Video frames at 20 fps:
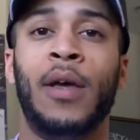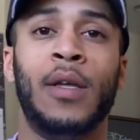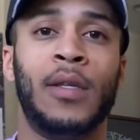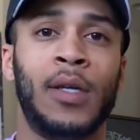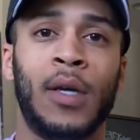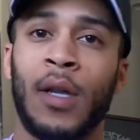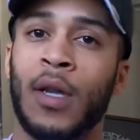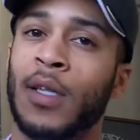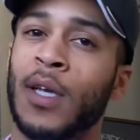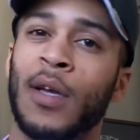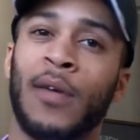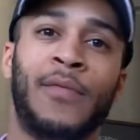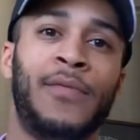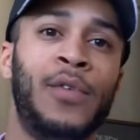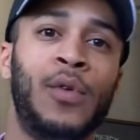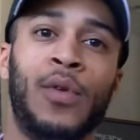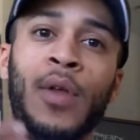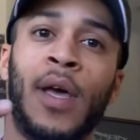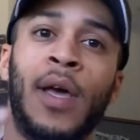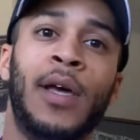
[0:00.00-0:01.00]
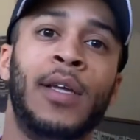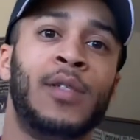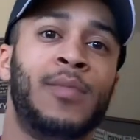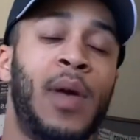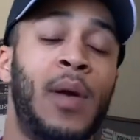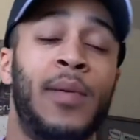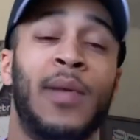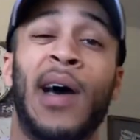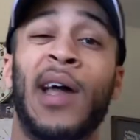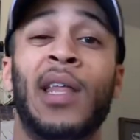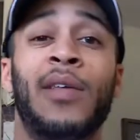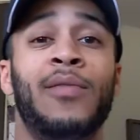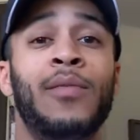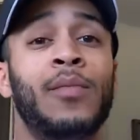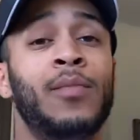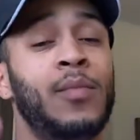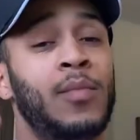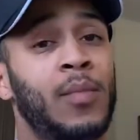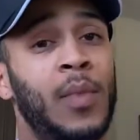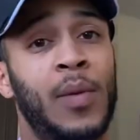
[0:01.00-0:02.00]
It's gonna take a few days, maybe not
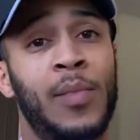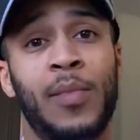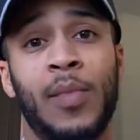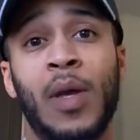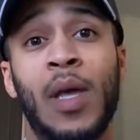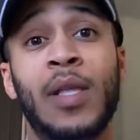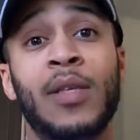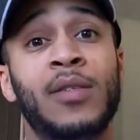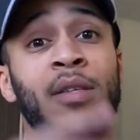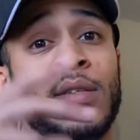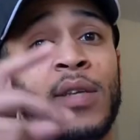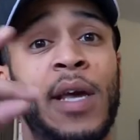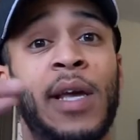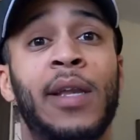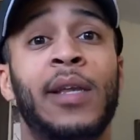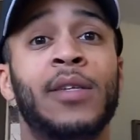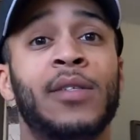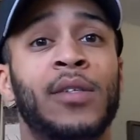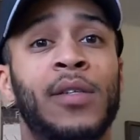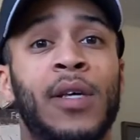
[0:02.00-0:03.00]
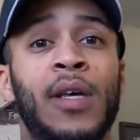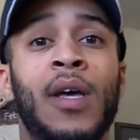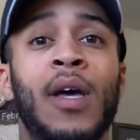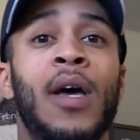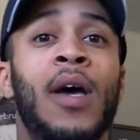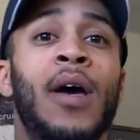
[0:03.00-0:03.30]
even, maybe instantaneously.